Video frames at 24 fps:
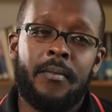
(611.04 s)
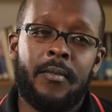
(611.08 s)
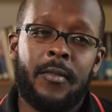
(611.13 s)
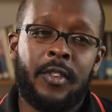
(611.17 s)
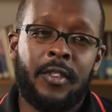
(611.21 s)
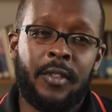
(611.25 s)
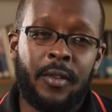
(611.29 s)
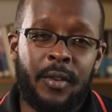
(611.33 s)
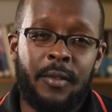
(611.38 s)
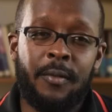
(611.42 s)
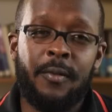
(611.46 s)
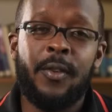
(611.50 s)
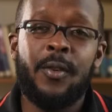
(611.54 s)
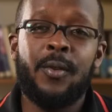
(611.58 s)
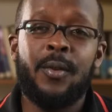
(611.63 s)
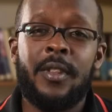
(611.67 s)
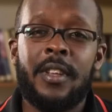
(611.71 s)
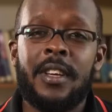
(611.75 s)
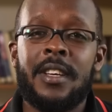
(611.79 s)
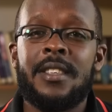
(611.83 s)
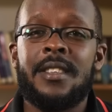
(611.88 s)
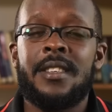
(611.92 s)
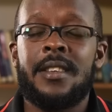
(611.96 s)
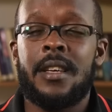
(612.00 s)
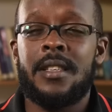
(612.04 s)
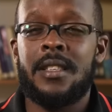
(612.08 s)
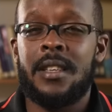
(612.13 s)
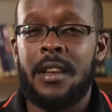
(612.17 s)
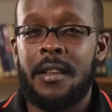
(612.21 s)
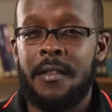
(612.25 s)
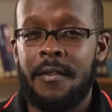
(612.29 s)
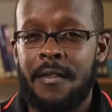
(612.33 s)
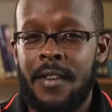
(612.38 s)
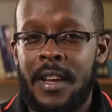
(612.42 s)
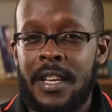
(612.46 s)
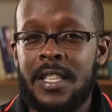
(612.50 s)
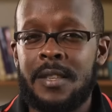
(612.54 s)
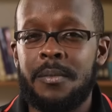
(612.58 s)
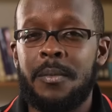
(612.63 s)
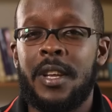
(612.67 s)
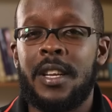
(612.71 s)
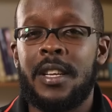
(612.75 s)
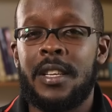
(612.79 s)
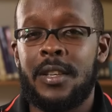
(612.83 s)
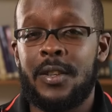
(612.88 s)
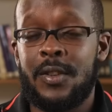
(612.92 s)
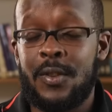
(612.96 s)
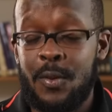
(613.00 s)
So to view this as an
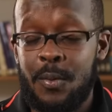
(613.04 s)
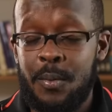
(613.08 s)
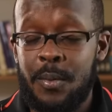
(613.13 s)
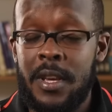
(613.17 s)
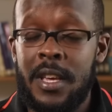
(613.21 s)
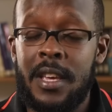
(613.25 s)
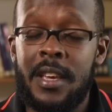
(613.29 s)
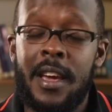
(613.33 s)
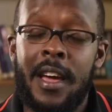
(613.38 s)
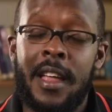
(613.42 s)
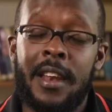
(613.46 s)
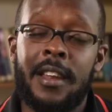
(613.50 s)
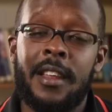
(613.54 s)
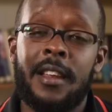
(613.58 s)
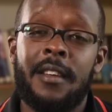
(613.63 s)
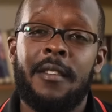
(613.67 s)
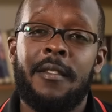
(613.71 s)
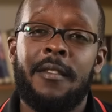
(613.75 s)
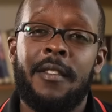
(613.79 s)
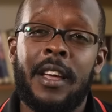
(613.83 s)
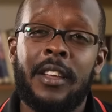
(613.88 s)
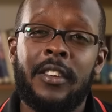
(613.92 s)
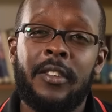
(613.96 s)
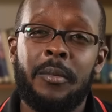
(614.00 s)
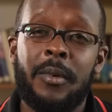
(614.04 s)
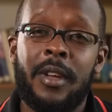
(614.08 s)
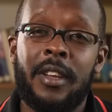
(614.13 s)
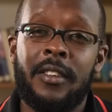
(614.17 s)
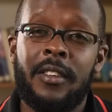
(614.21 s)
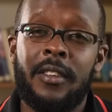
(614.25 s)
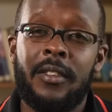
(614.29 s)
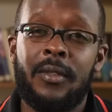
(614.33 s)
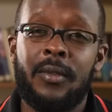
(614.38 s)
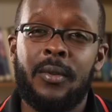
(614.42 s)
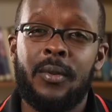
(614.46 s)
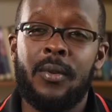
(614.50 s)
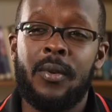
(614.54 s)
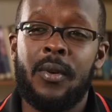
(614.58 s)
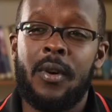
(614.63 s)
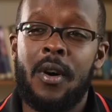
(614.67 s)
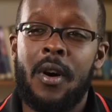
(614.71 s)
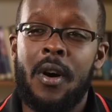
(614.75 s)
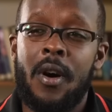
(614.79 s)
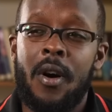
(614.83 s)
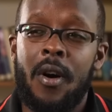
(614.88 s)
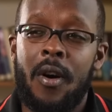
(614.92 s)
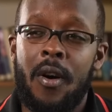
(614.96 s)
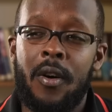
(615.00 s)
investment into me and an investment into
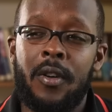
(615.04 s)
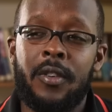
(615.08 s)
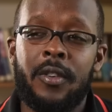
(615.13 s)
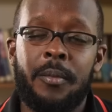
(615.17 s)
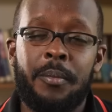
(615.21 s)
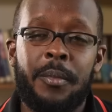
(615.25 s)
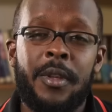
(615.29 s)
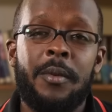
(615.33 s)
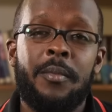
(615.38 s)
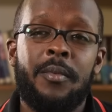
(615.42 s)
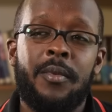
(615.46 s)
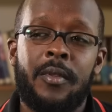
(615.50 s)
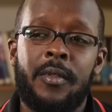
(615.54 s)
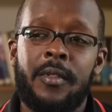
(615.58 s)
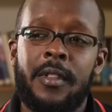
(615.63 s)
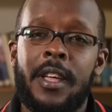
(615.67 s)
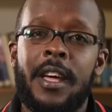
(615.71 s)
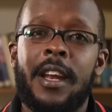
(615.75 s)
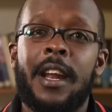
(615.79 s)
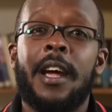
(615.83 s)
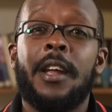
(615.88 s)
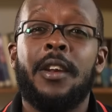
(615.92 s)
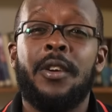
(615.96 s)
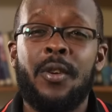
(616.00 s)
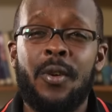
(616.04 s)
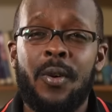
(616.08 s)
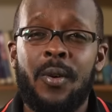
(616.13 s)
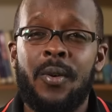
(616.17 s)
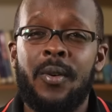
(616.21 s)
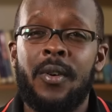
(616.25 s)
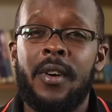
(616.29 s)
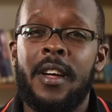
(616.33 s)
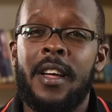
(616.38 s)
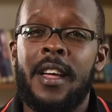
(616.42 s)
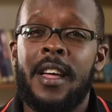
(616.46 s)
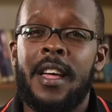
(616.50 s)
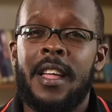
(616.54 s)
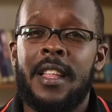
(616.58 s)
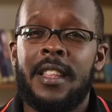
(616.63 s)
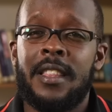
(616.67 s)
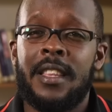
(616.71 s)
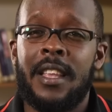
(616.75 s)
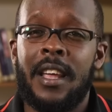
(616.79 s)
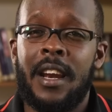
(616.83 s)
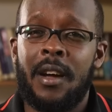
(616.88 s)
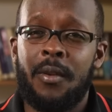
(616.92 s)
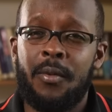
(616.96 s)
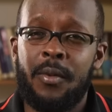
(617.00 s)
all the people that I know
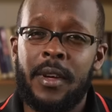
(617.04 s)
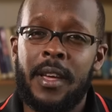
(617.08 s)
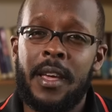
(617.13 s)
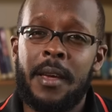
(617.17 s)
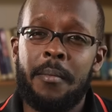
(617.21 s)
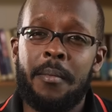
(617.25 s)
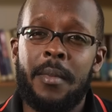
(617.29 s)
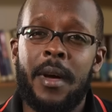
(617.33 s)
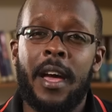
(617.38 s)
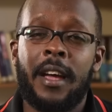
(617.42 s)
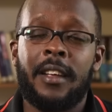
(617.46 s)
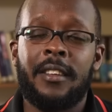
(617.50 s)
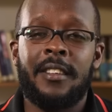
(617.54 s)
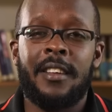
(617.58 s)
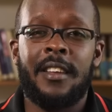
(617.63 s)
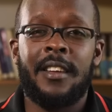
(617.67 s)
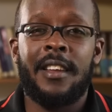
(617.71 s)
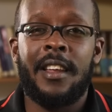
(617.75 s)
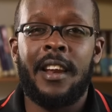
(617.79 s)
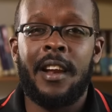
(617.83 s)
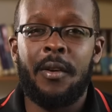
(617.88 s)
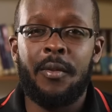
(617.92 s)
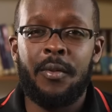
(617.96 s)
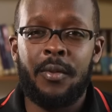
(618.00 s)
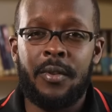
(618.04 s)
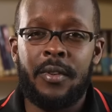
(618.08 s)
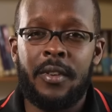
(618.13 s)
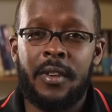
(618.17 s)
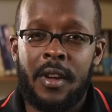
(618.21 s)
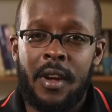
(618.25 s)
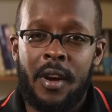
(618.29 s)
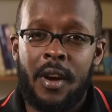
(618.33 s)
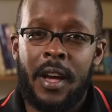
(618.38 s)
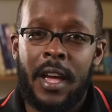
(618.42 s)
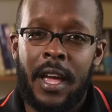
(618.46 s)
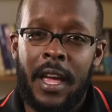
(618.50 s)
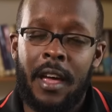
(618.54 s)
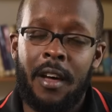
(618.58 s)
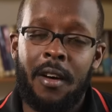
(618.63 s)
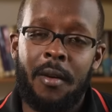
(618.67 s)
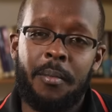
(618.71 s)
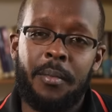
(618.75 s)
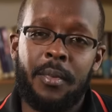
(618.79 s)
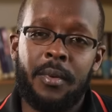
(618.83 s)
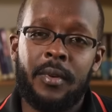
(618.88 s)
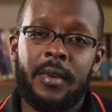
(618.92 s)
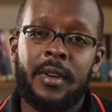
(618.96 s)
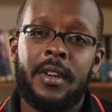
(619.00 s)
that I will impact and that I will
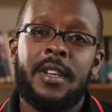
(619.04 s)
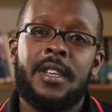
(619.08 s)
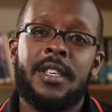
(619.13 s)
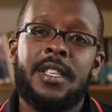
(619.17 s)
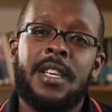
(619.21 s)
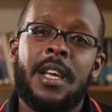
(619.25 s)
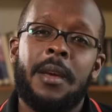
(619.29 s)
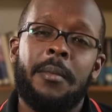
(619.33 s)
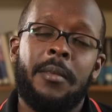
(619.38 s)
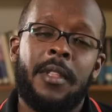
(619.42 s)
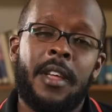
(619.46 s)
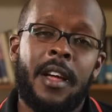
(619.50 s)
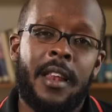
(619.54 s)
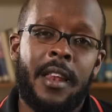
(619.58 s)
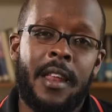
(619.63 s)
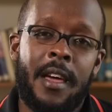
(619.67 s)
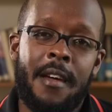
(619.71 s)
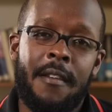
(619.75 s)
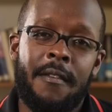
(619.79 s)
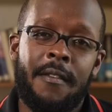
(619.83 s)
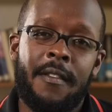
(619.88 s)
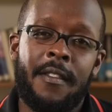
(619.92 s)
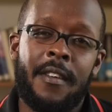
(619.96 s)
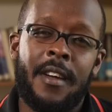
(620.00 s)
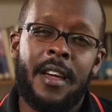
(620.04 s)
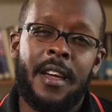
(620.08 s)
help shape their life.